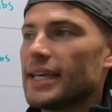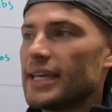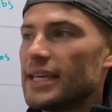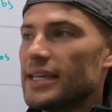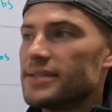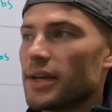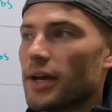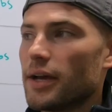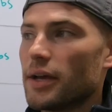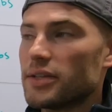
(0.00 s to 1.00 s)
is
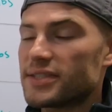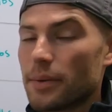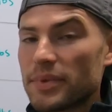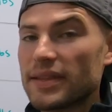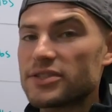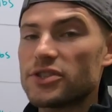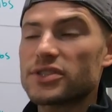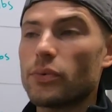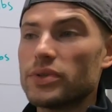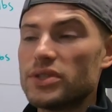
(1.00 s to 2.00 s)
something that's just going